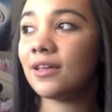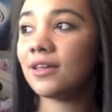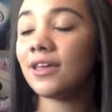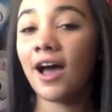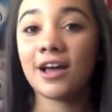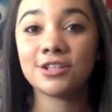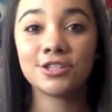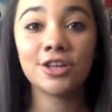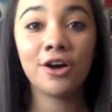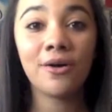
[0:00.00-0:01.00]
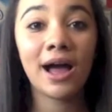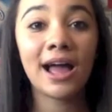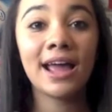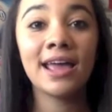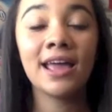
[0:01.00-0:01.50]
yeah so
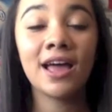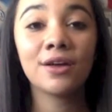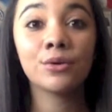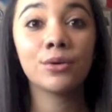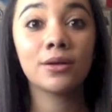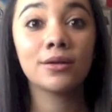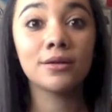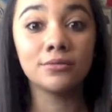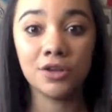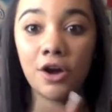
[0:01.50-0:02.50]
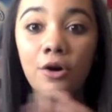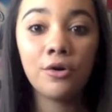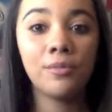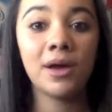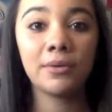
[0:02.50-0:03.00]
i
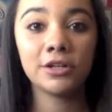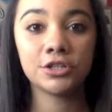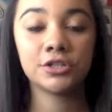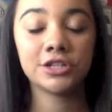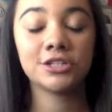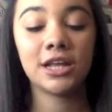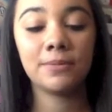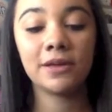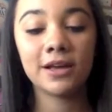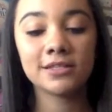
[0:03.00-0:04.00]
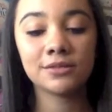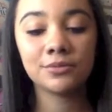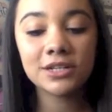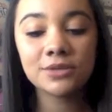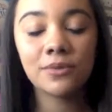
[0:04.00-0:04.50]
know my registration date because the
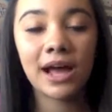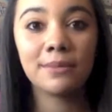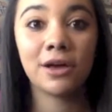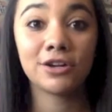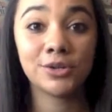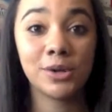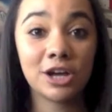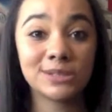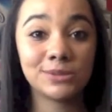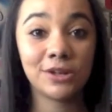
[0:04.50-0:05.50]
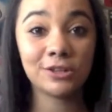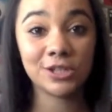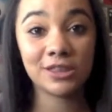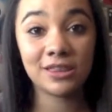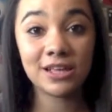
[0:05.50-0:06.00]
reason why i'm not doing
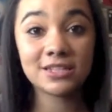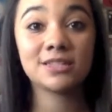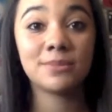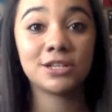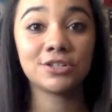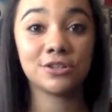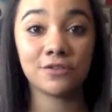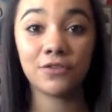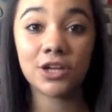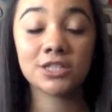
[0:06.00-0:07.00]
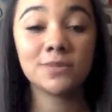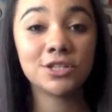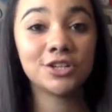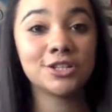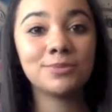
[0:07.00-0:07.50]
cosmetology this semester the fall
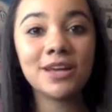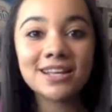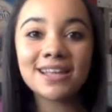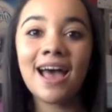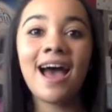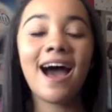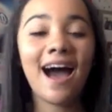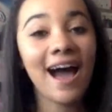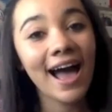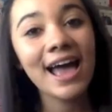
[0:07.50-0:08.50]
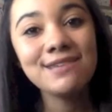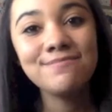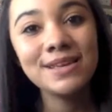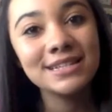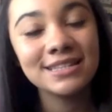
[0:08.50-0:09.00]
semester is because i
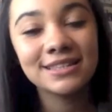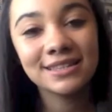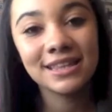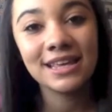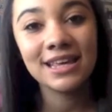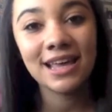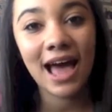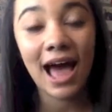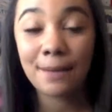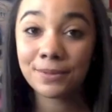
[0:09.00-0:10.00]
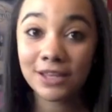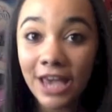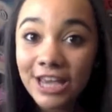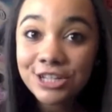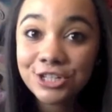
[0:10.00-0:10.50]
miss the
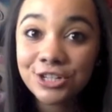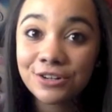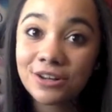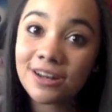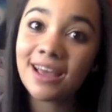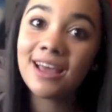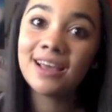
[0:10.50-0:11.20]
application